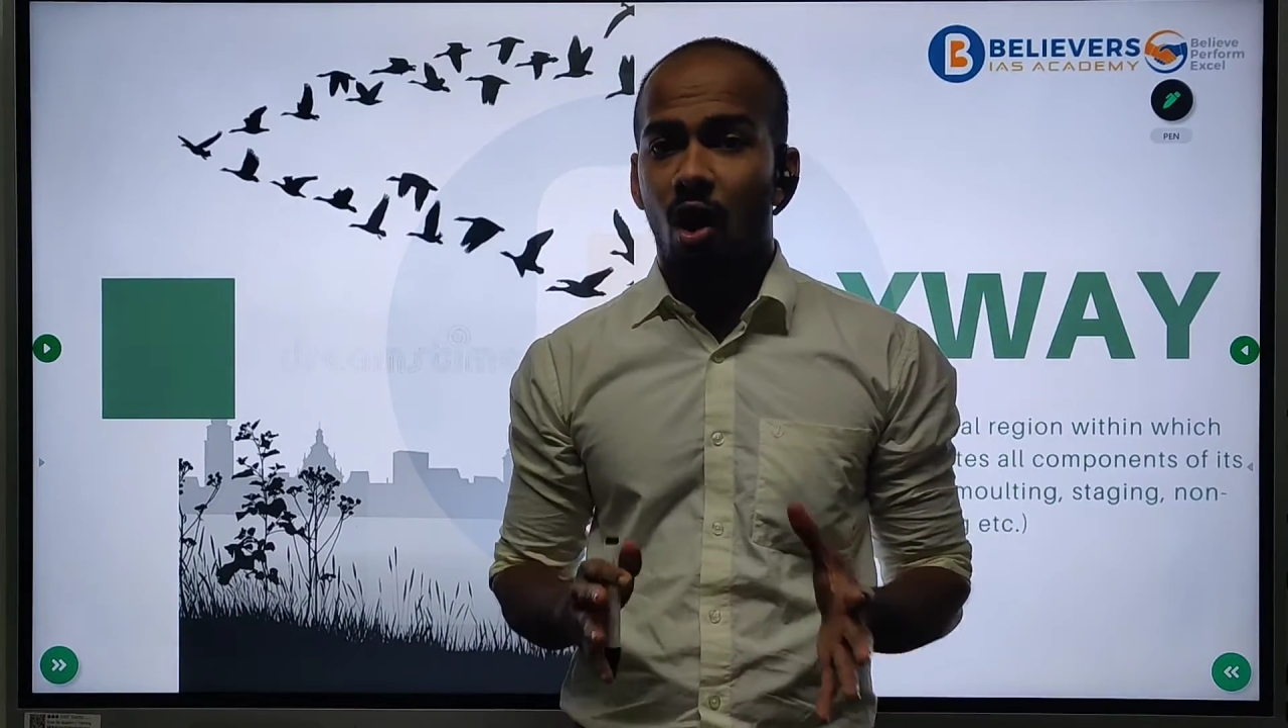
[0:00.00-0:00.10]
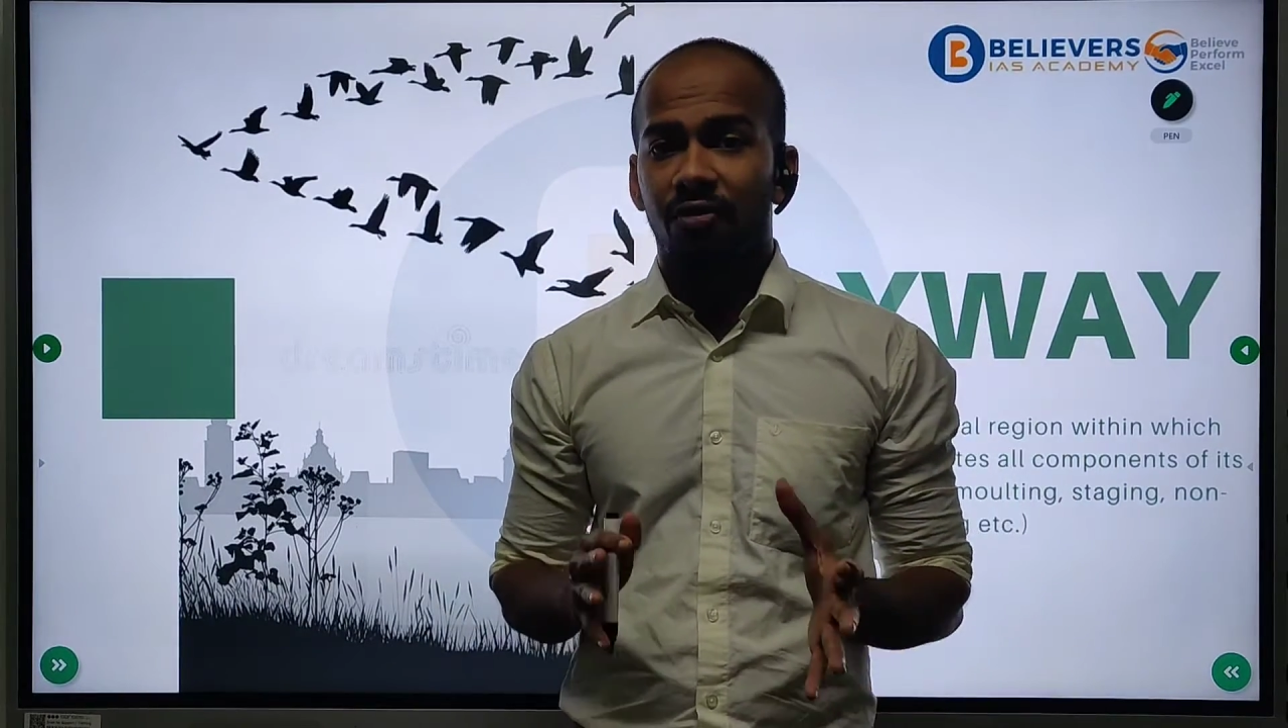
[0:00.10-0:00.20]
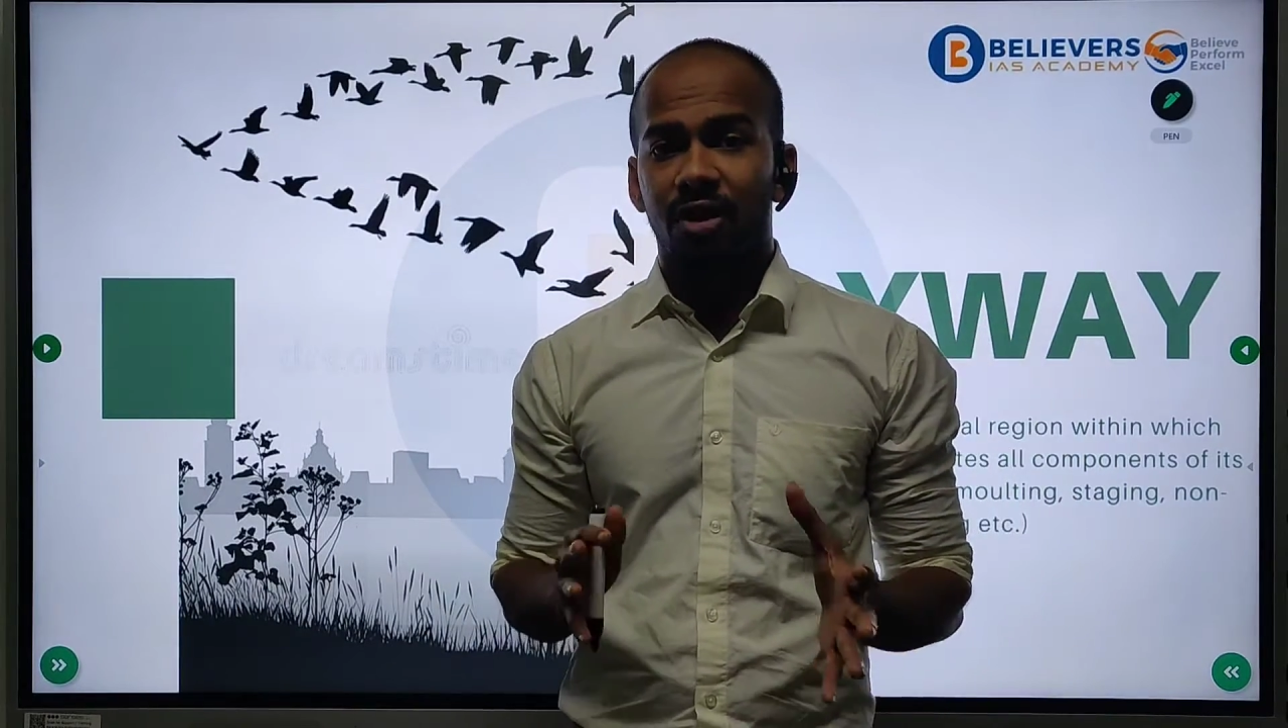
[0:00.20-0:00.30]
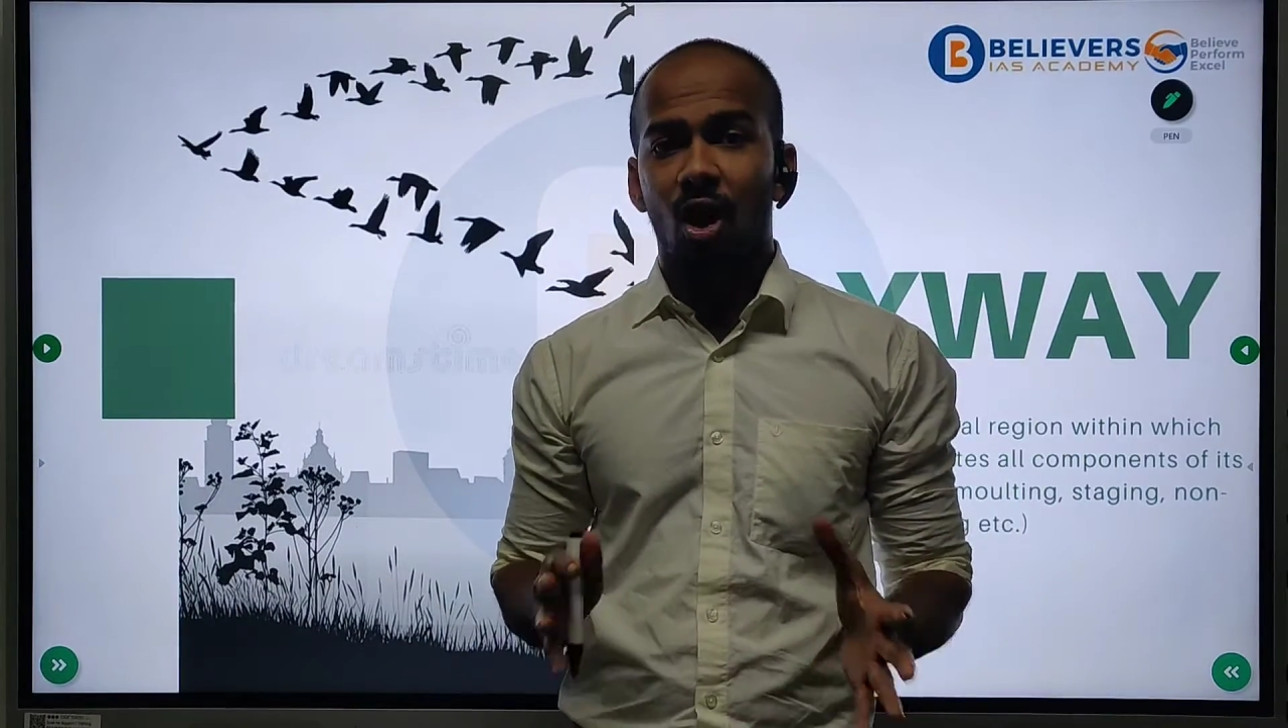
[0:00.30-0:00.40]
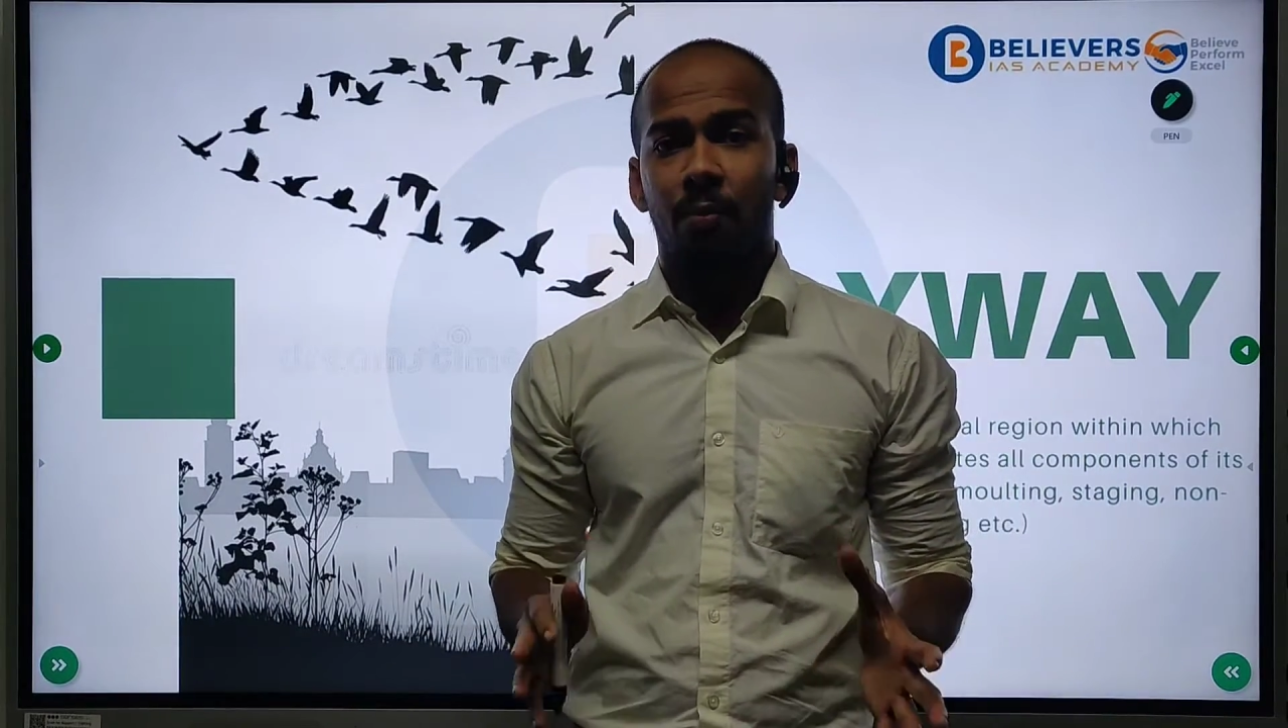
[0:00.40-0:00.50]

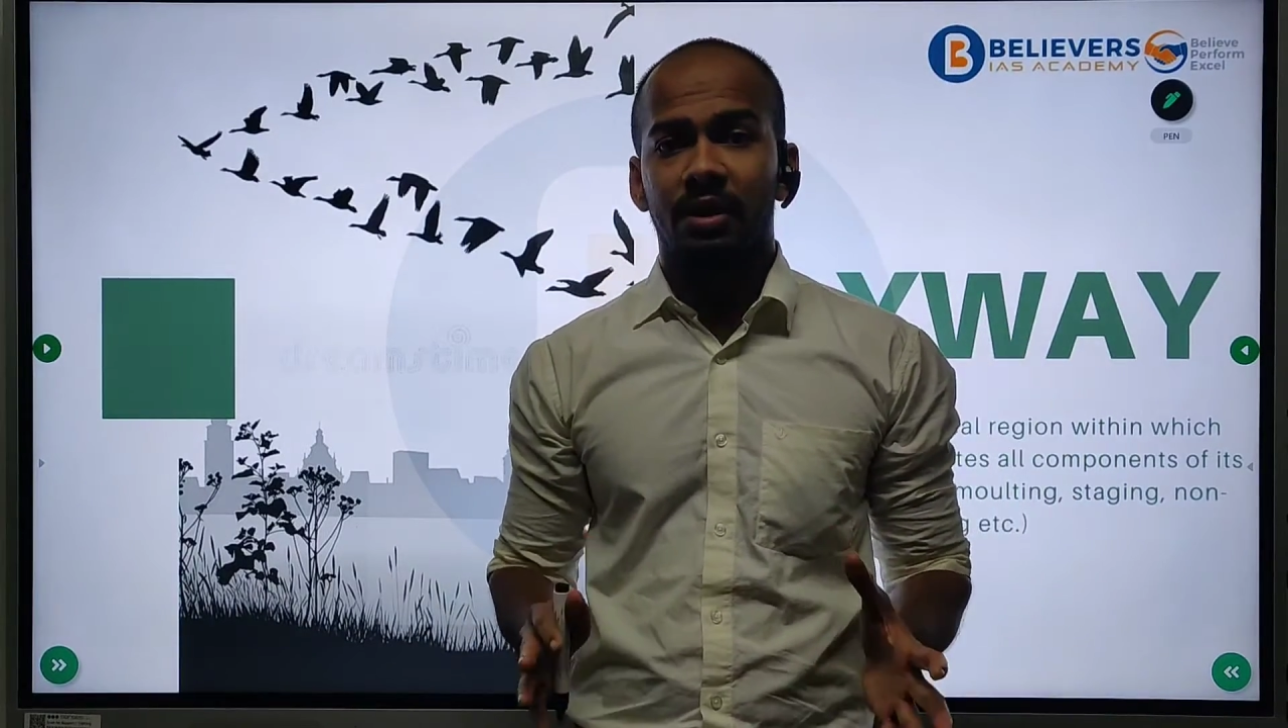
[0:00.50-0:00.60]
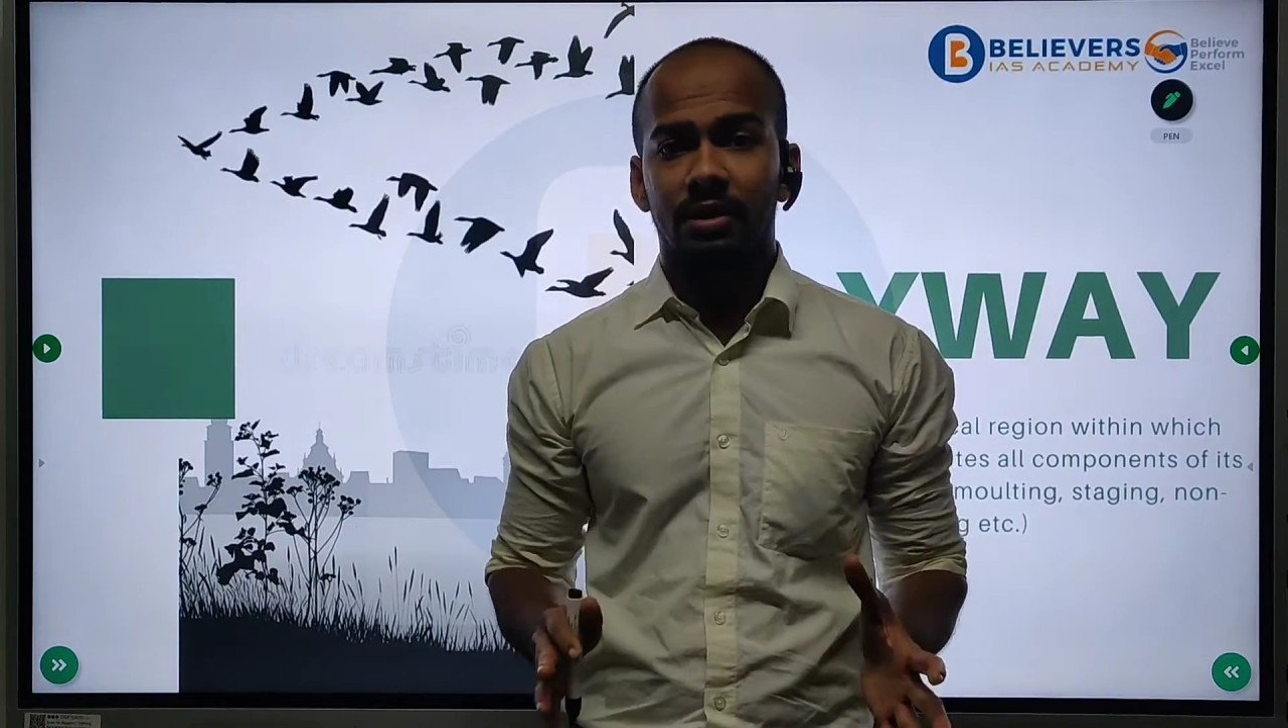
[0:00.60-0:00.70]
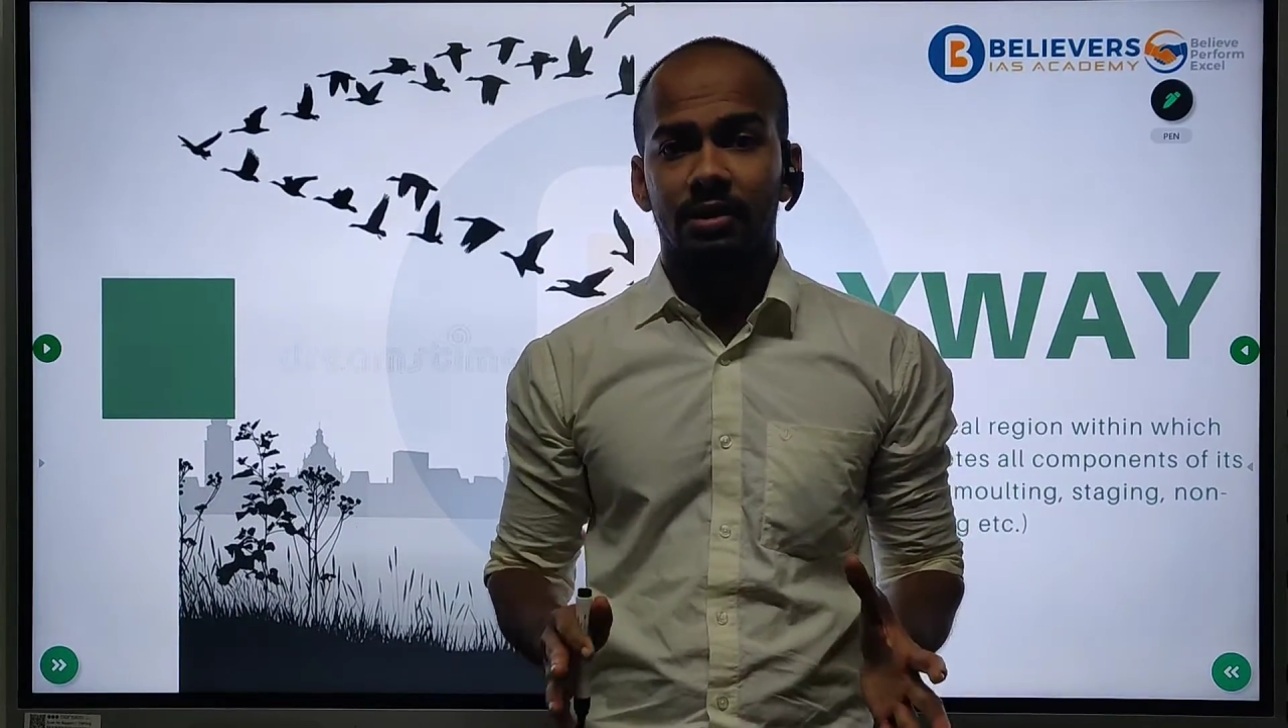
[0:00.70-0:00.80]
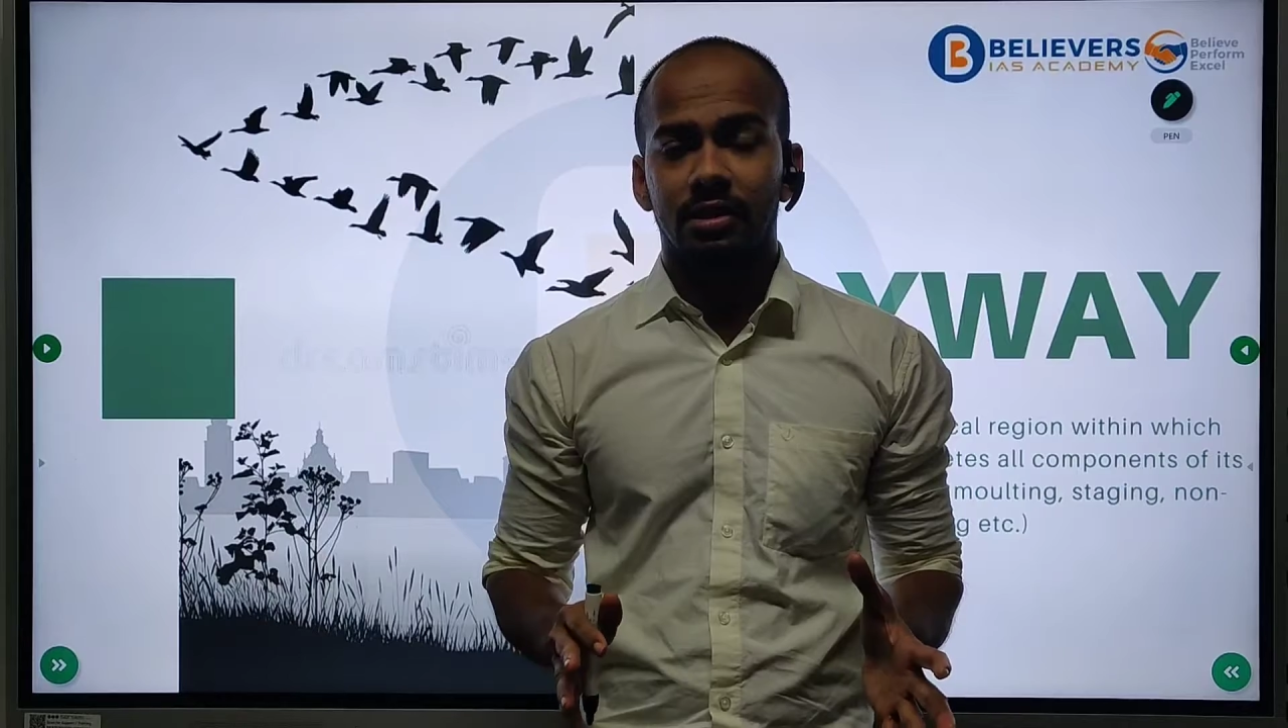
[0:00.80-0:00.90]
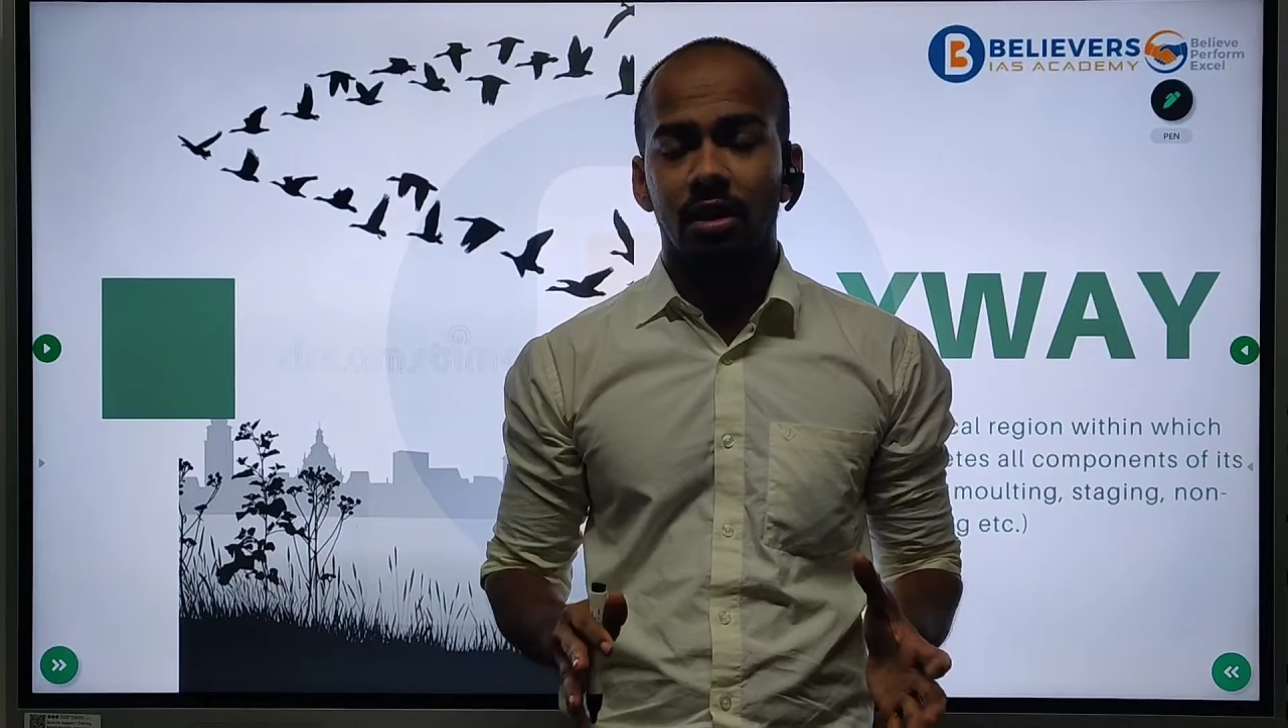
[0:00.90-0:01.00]
of
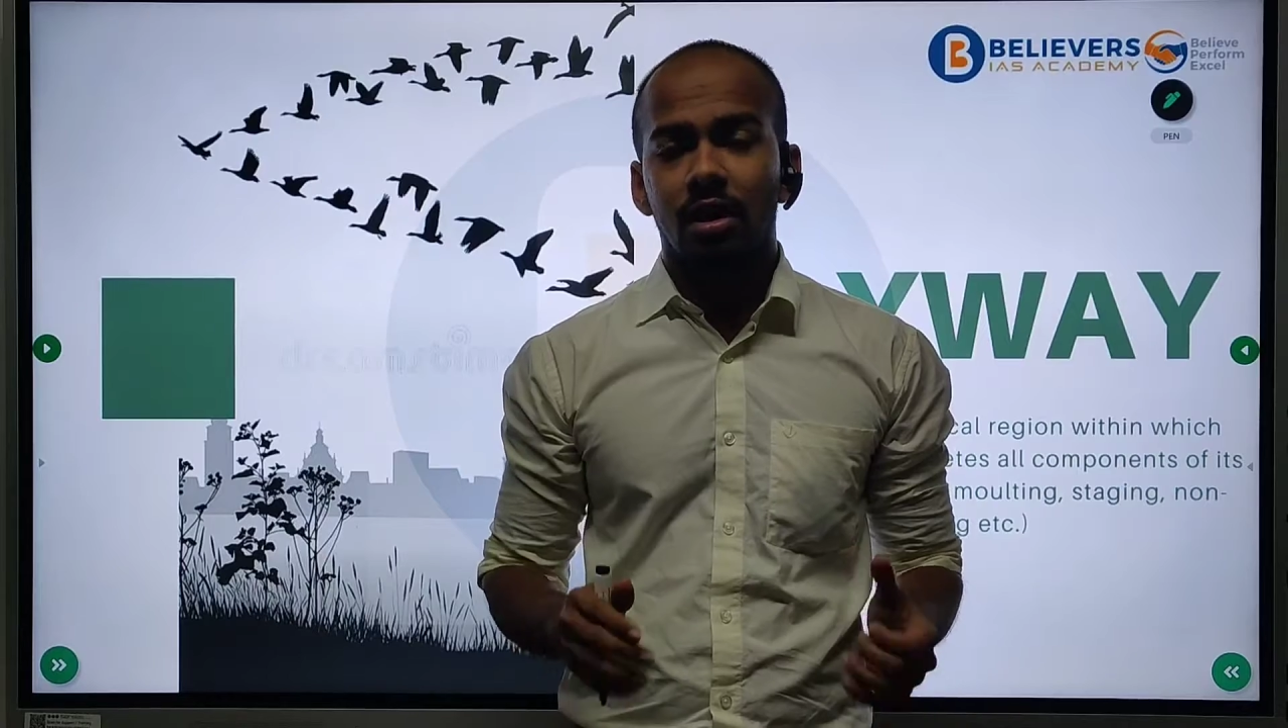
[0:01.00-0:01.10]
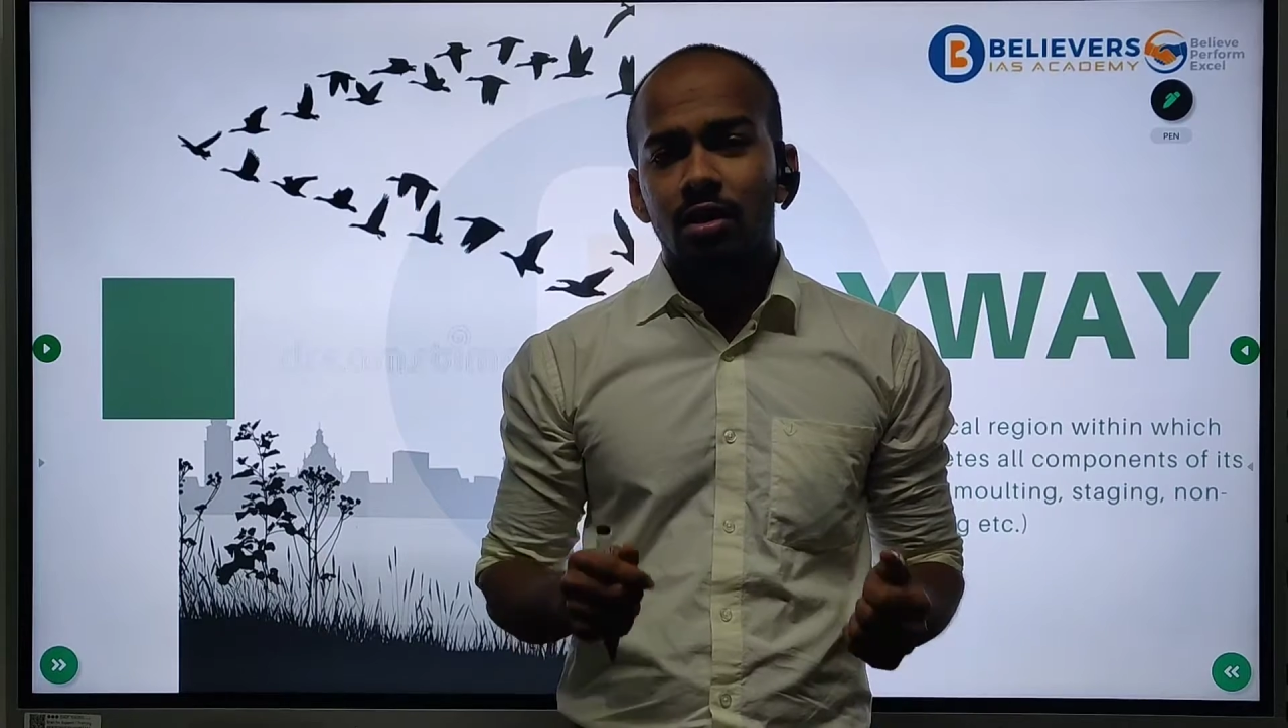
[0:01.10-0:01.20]
kilometers.